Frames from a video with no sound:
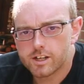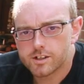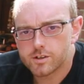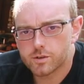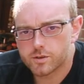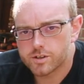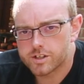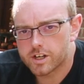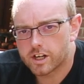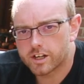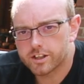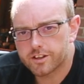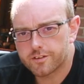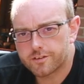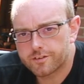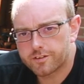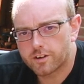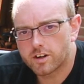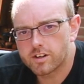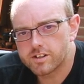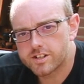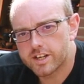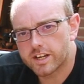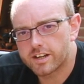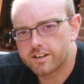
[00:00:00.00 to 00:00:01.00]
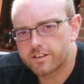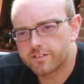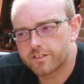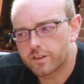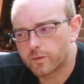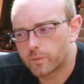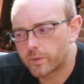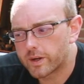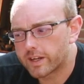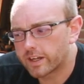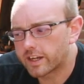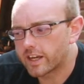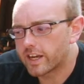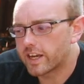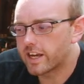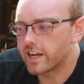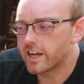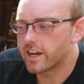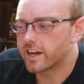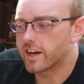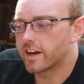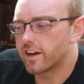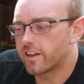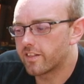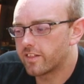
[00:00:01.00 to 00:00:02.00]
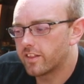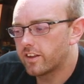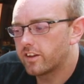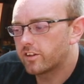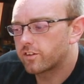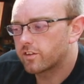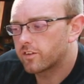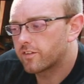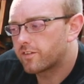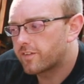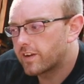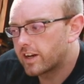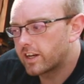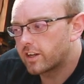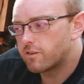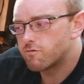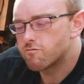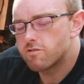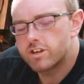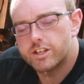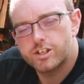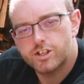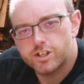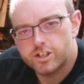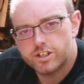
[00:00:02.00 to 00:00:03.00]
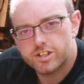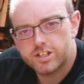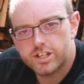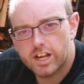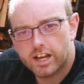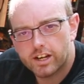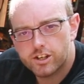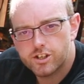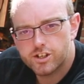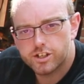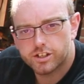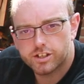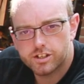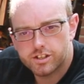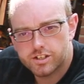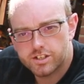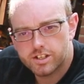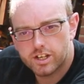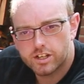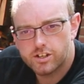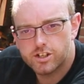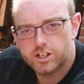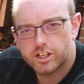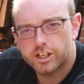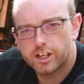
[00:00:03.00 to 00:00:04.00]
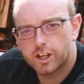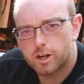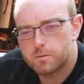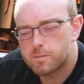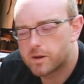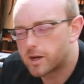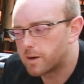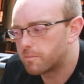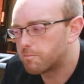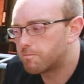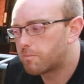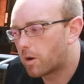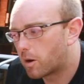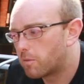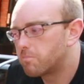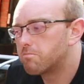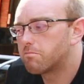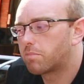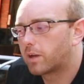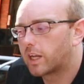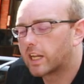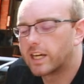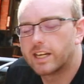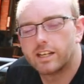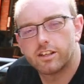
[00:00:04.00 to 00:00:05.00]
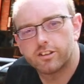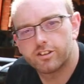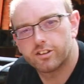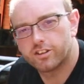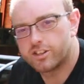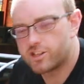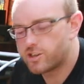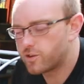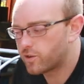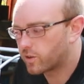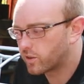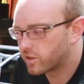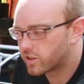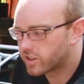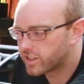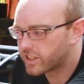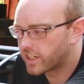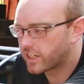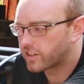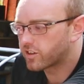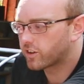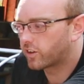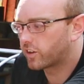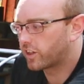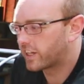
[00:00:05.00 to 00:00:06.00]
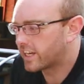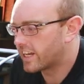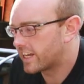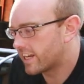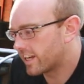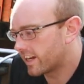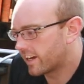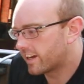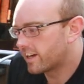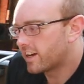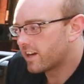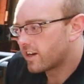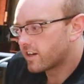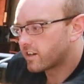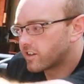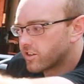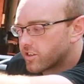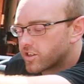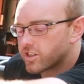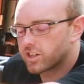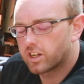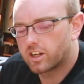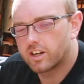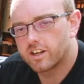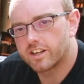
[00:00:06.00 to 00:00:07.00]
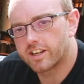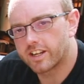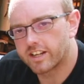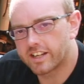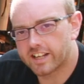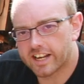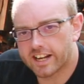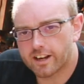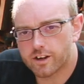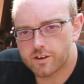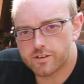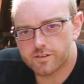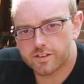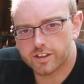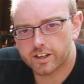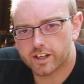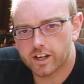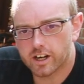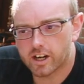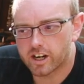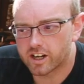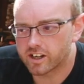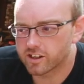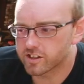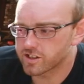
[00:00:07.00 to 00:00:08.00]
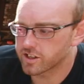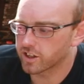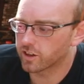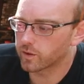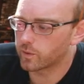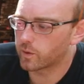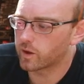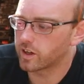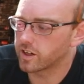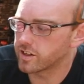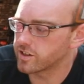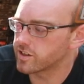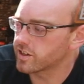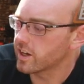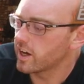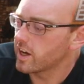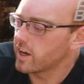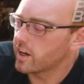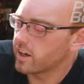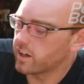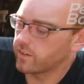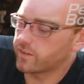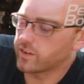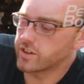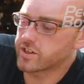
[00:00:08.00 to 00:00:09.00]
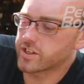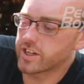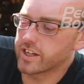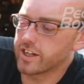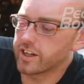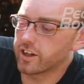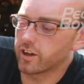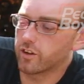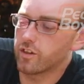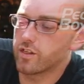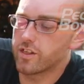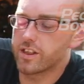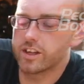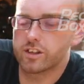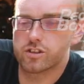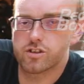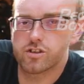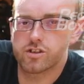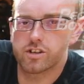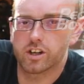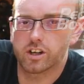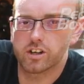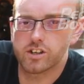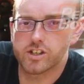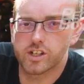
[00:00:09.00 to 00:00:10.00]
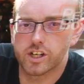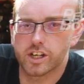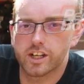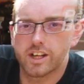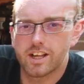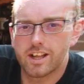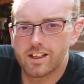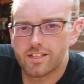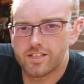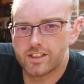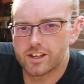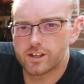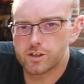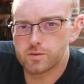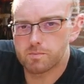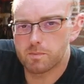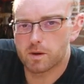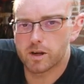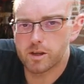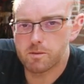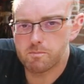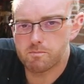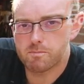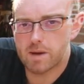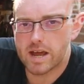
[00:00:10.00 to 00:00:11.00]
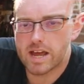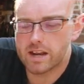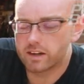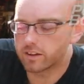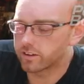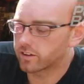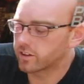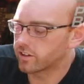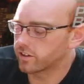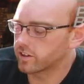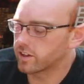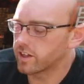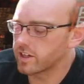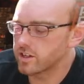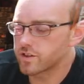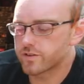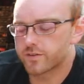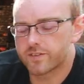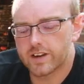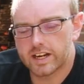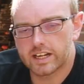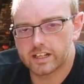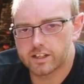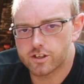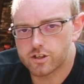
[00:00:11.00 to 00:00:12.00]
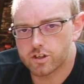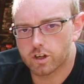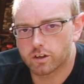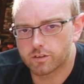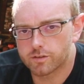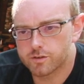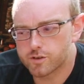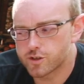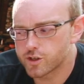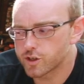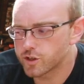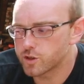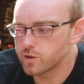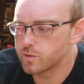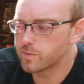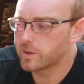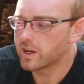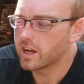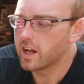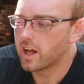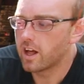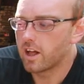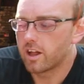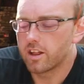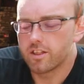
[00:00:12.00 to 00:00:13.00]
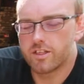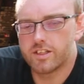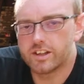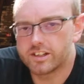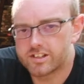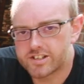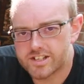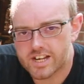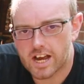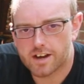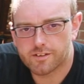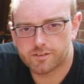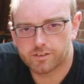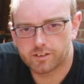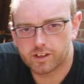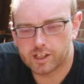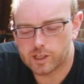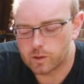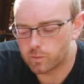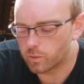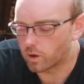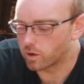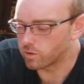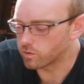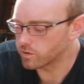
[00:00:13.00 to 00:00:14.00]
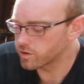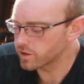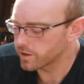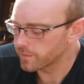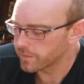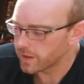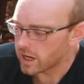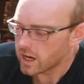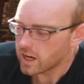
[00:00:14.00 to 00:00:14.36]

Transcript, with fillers: So we'll start at the front end of the wing here, and this fairly rigid section is essentially going to be a bomb plate so that you can sit on here and slide in and out of the car, because otherwise, if you're sitting on this structure, this might bend, because it is fairly soft tube, this definitely won't.